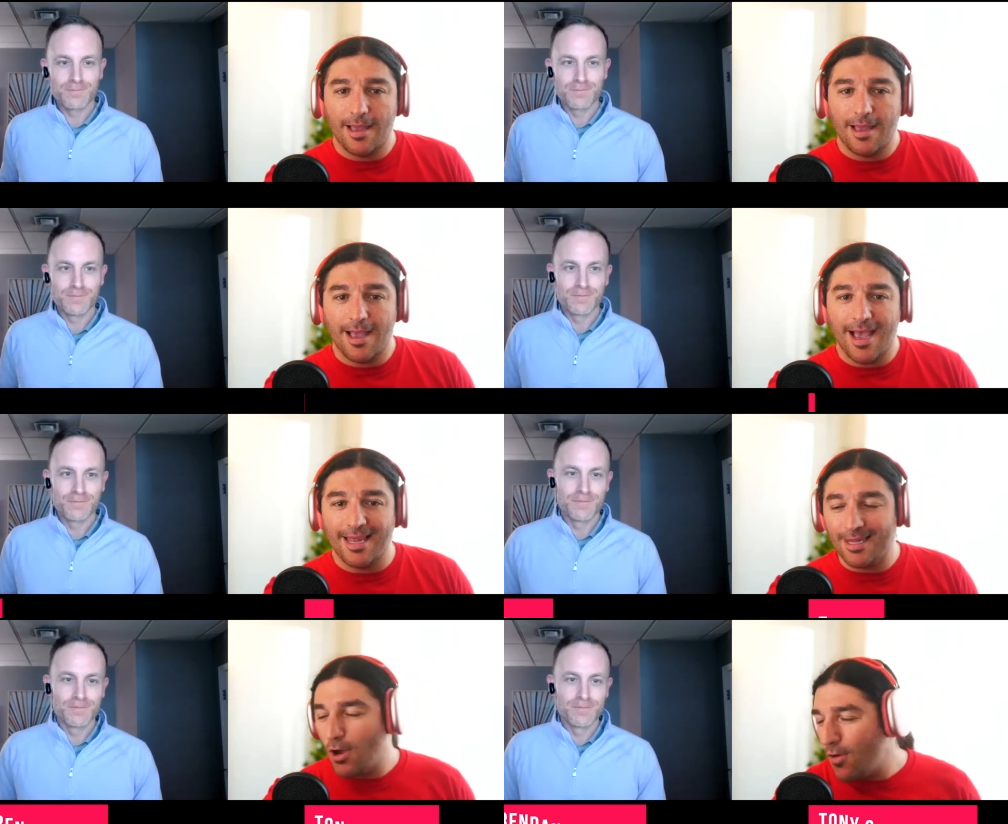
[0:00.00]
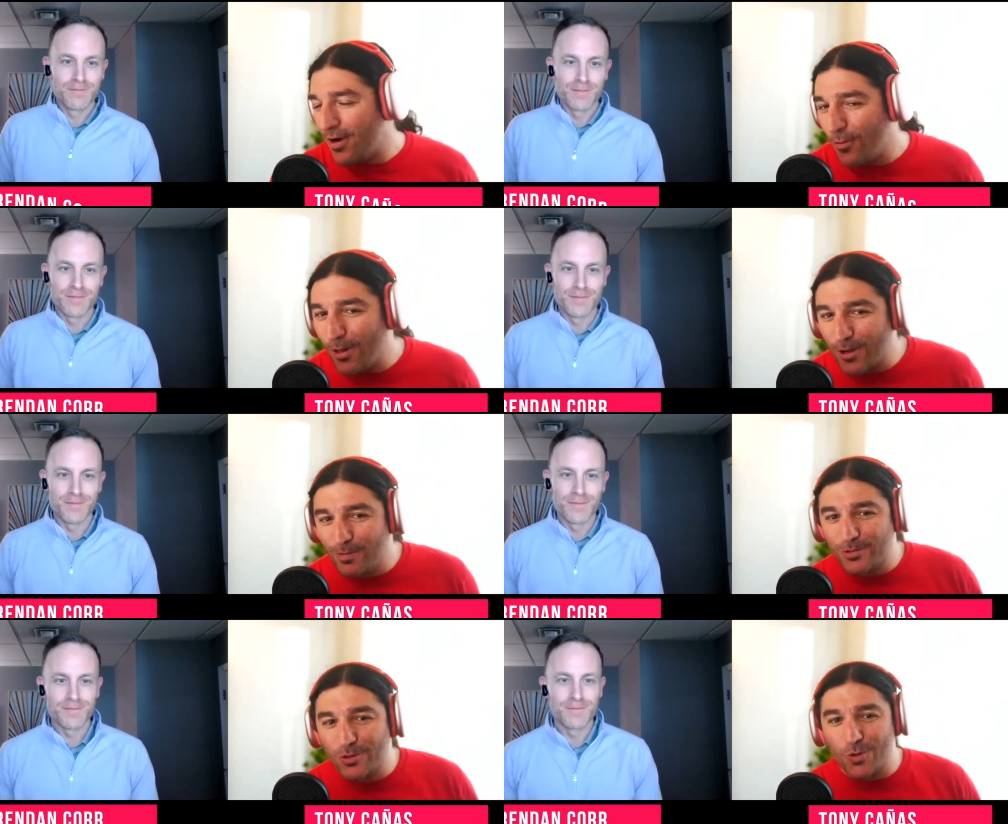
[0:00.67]
Speaker 1: Hello and welcome
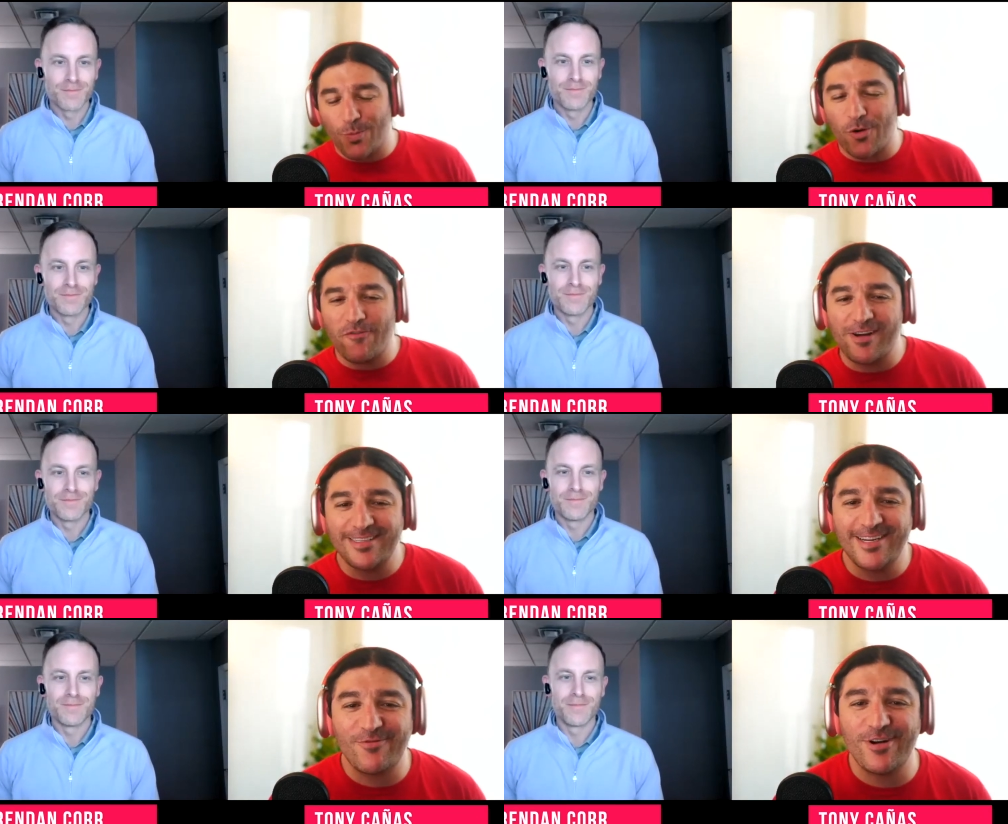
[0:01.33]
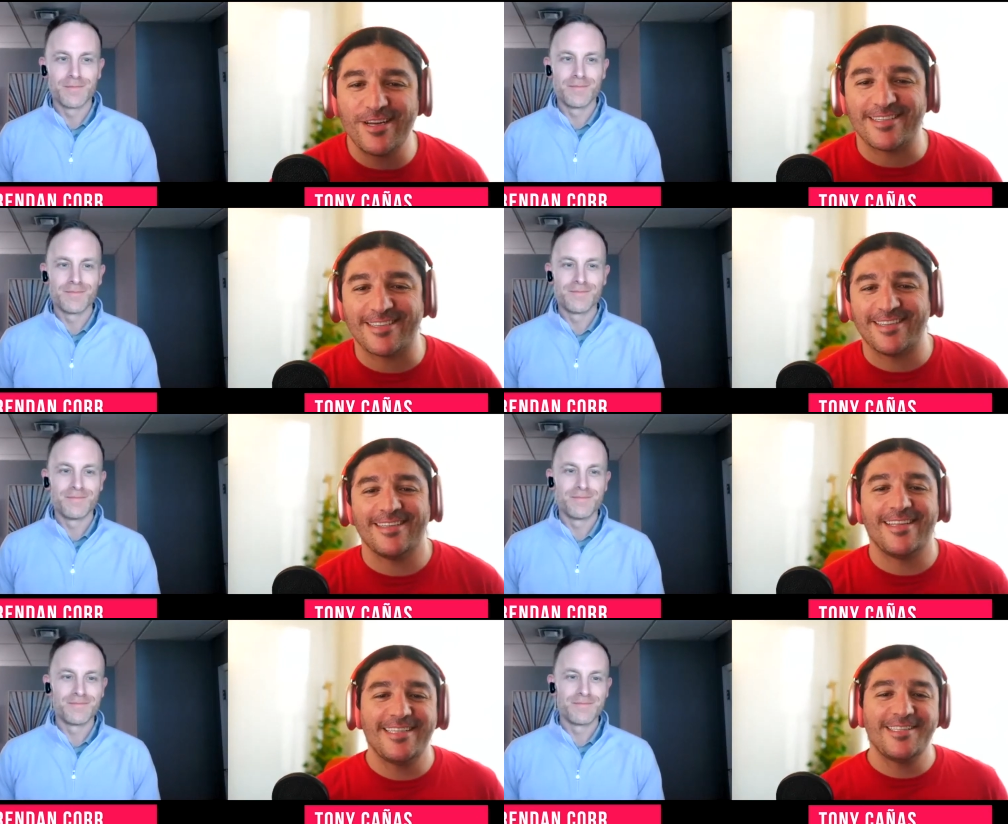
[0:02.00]
to Profiles in Risk.
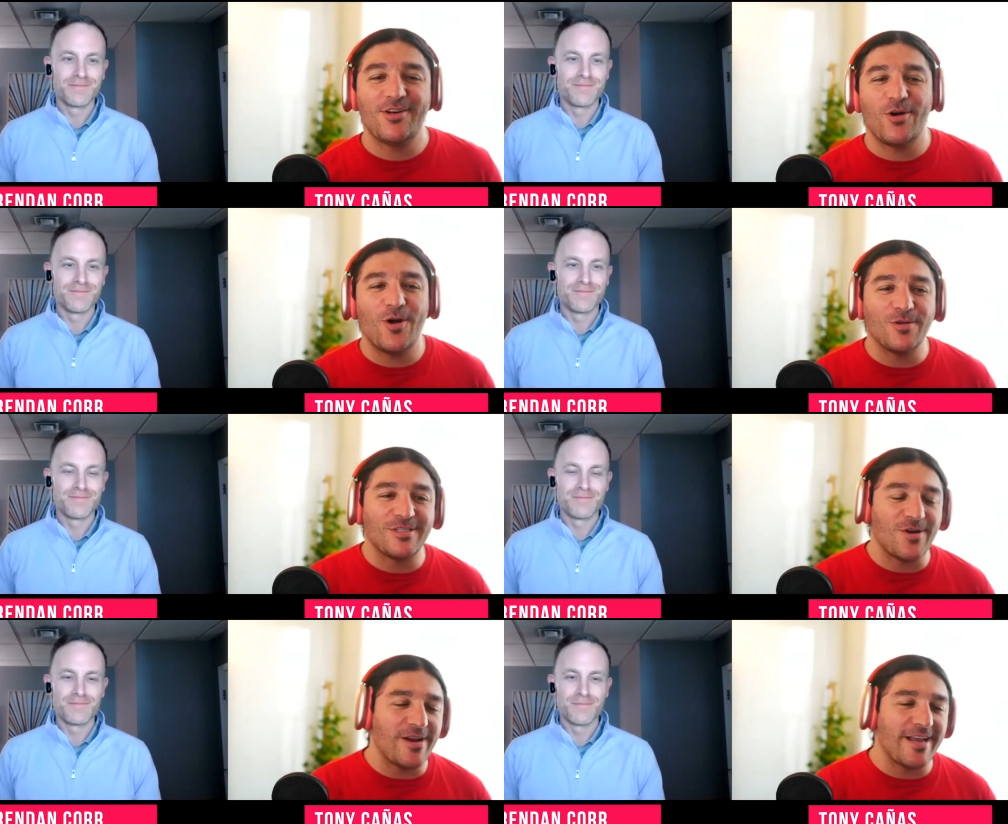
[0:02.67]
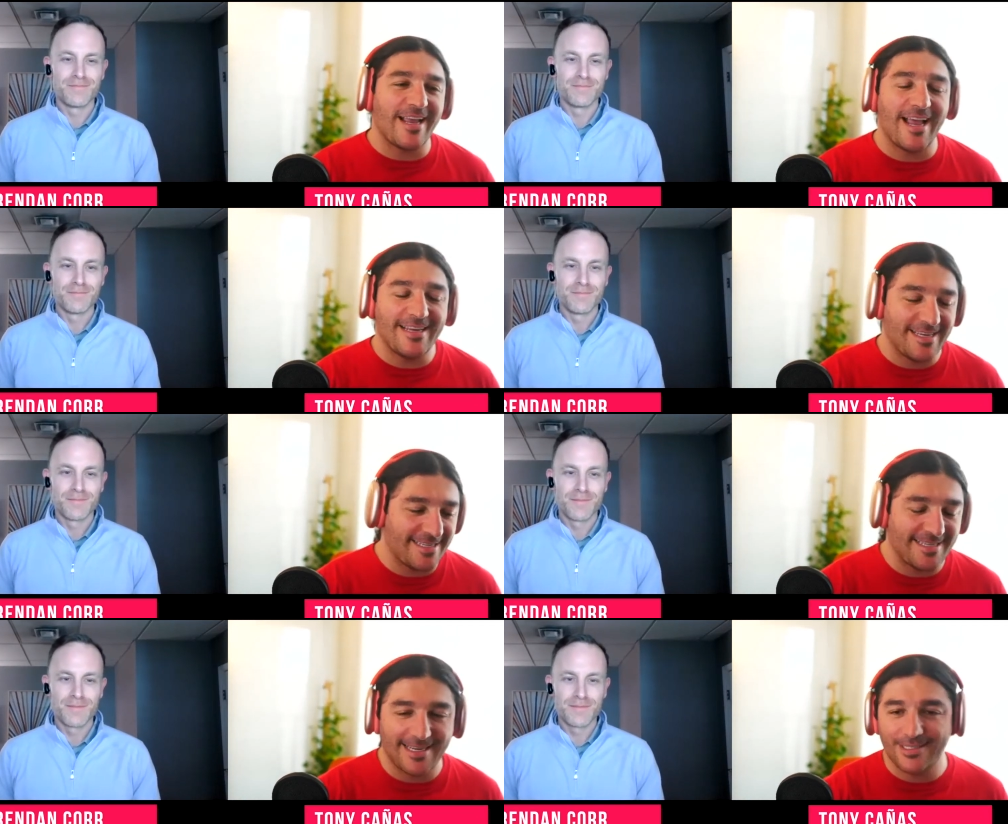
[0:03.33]
This is your host, Tony
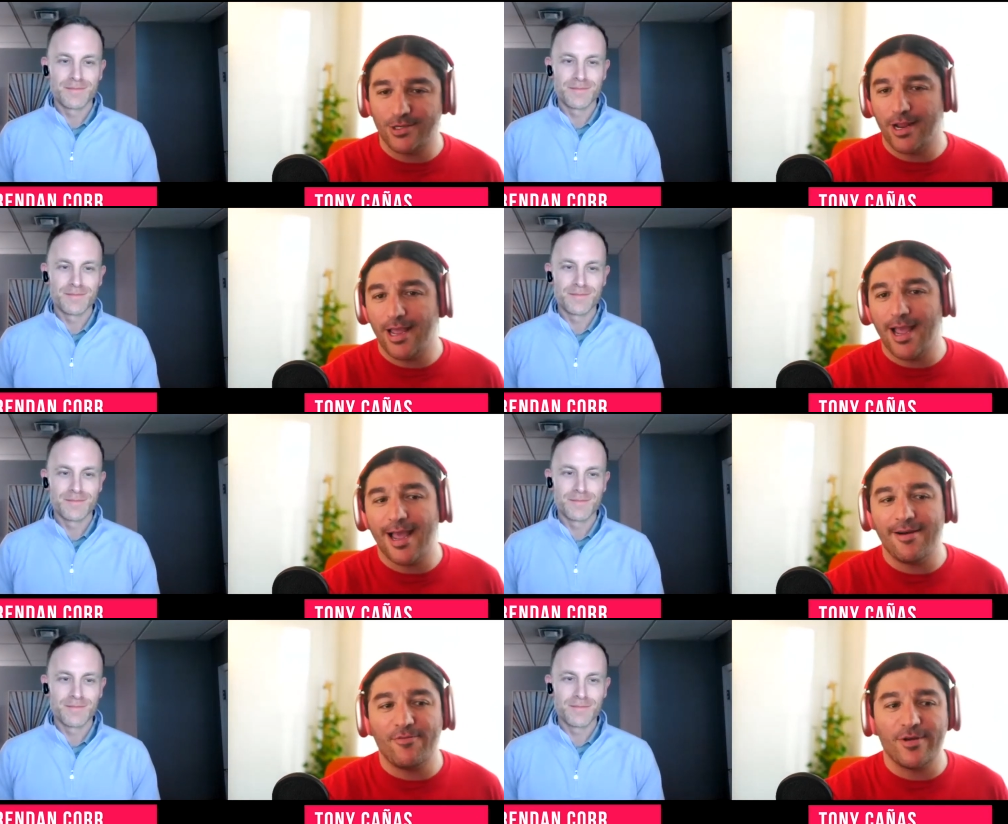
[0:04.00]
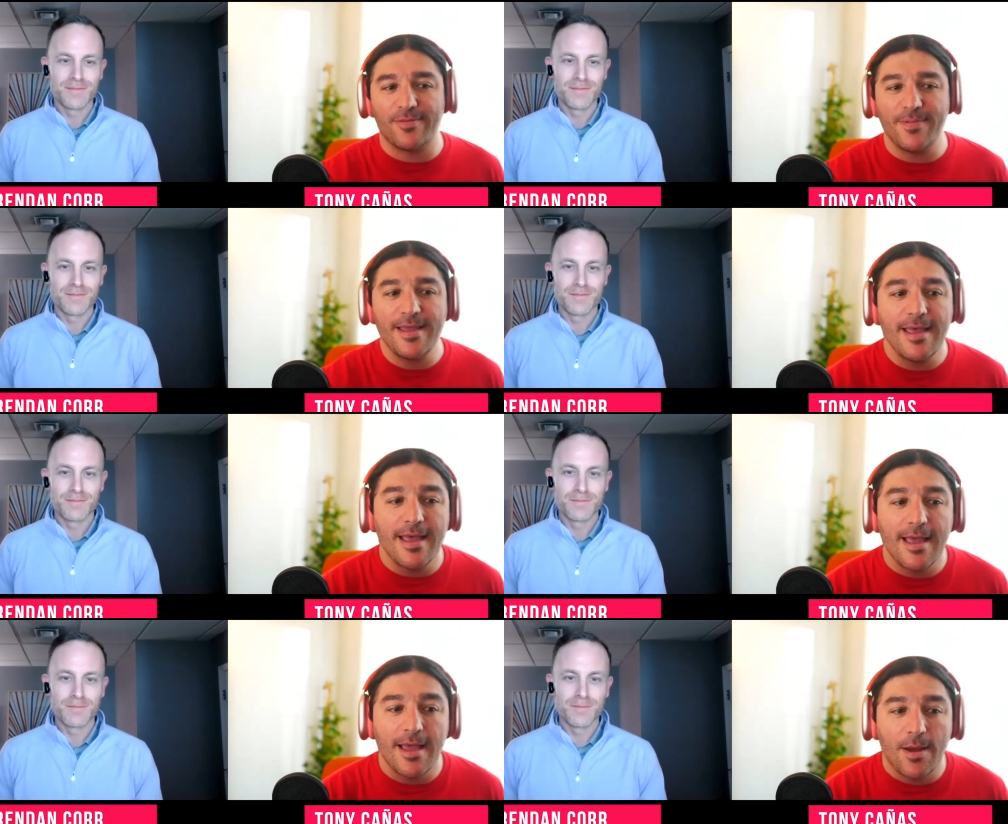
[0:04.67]
Cañas, and today I have with me
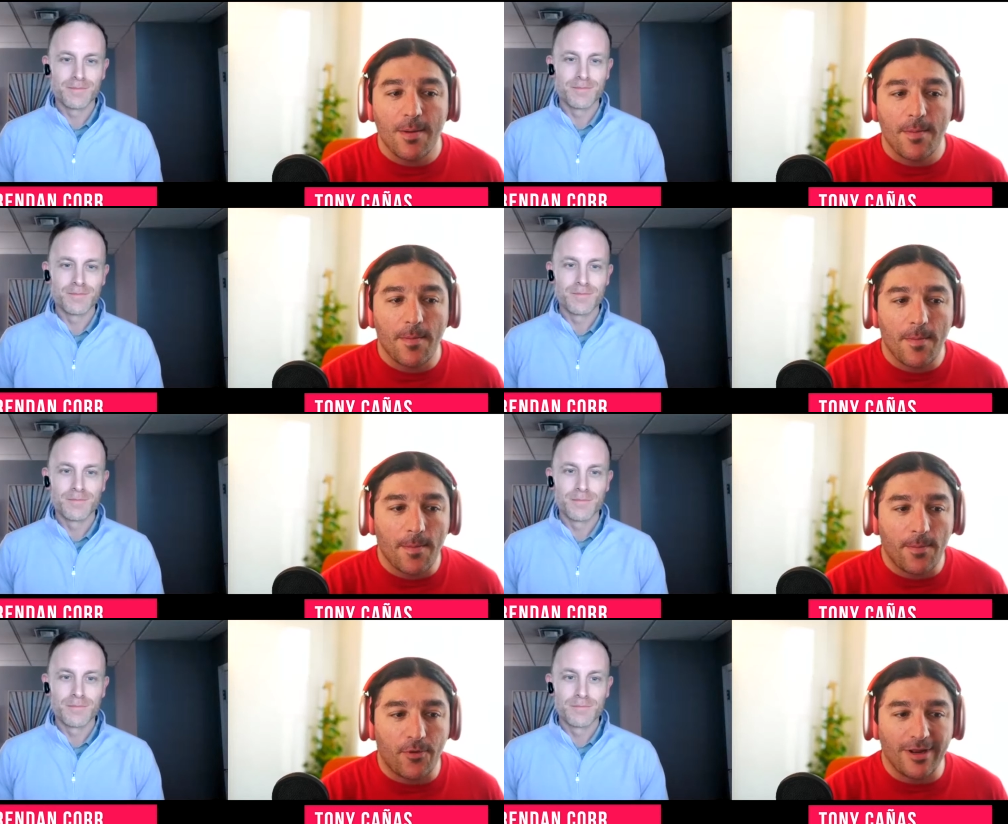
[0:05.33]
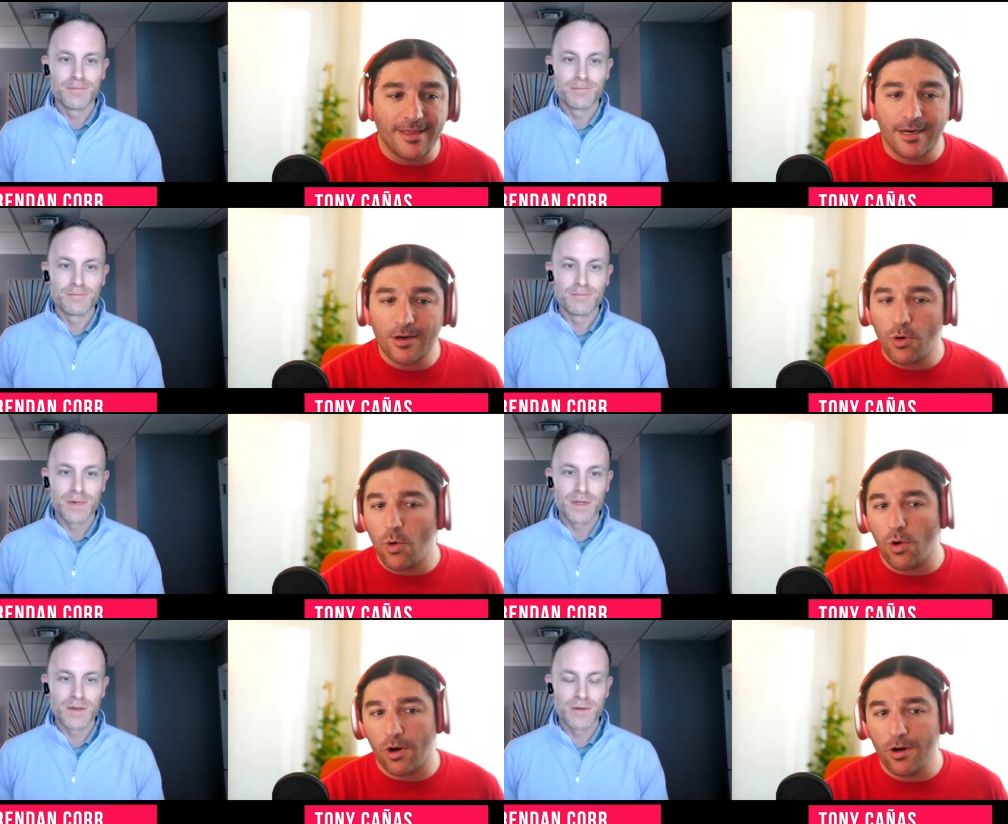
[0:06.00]
Brendan
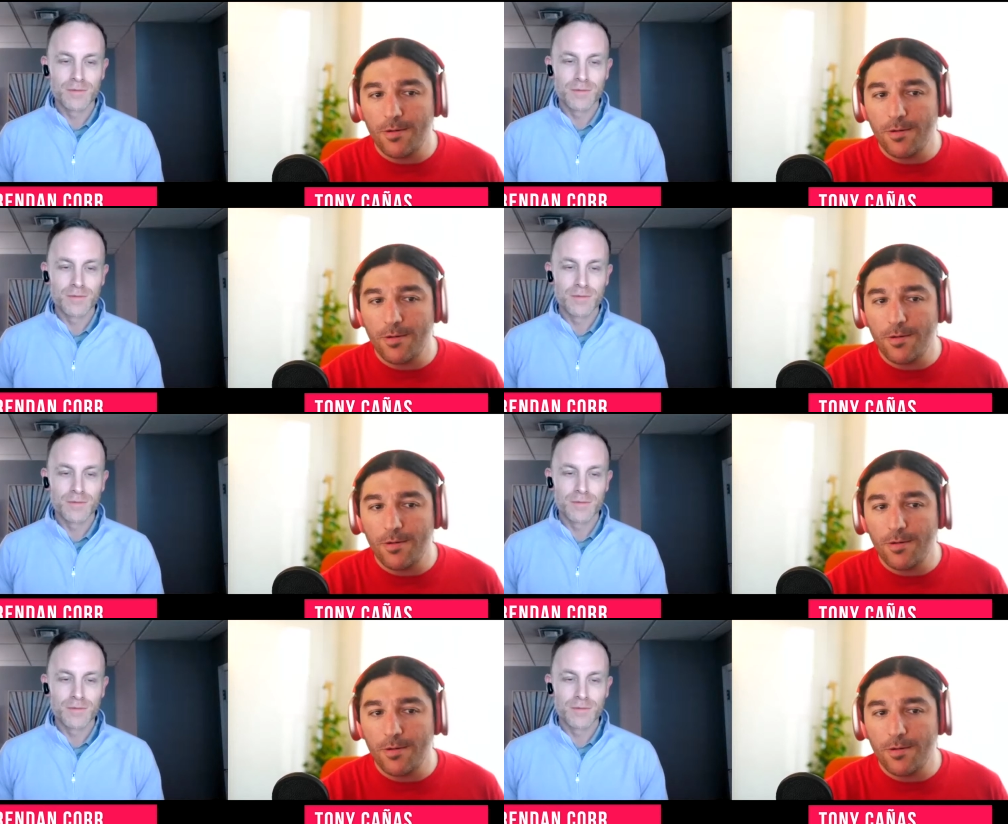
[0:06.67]
Corr,